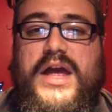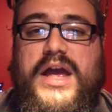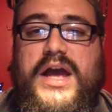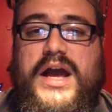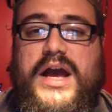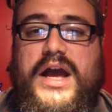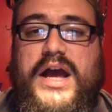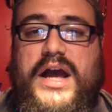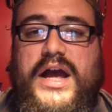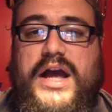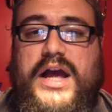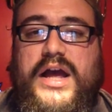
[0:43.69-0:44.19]

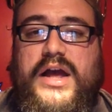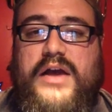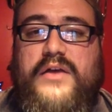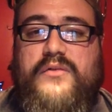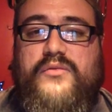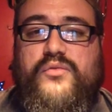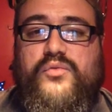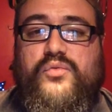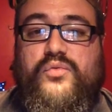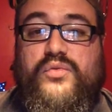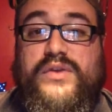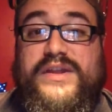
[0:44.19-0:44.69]

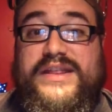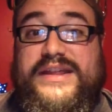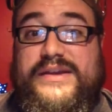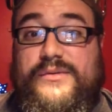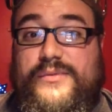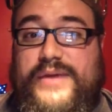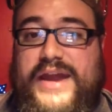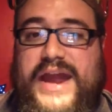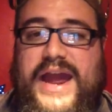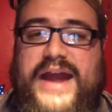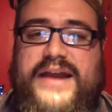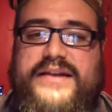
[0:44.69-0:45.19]
really
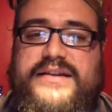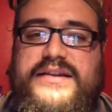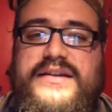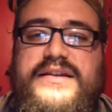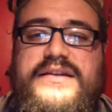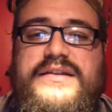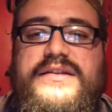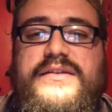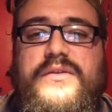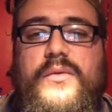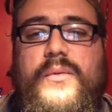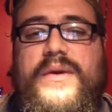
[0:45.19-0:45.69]

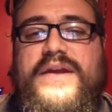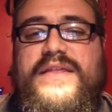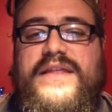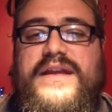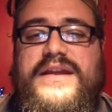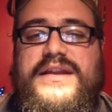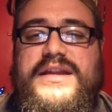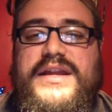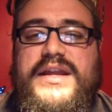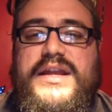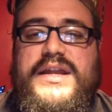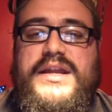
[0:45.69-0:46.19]
reacted the way they
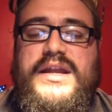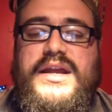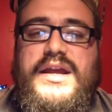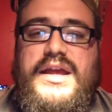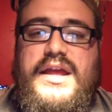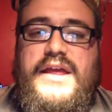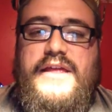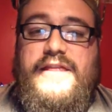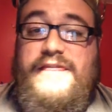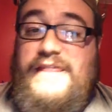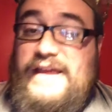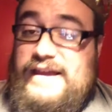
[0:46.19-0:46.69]
did.
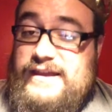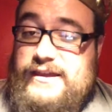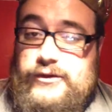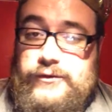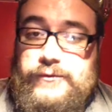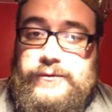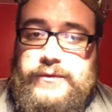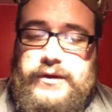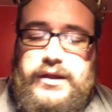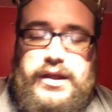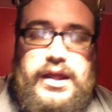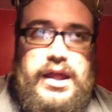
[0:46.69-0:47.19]
Thank
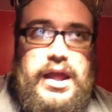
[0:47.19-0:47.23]
you.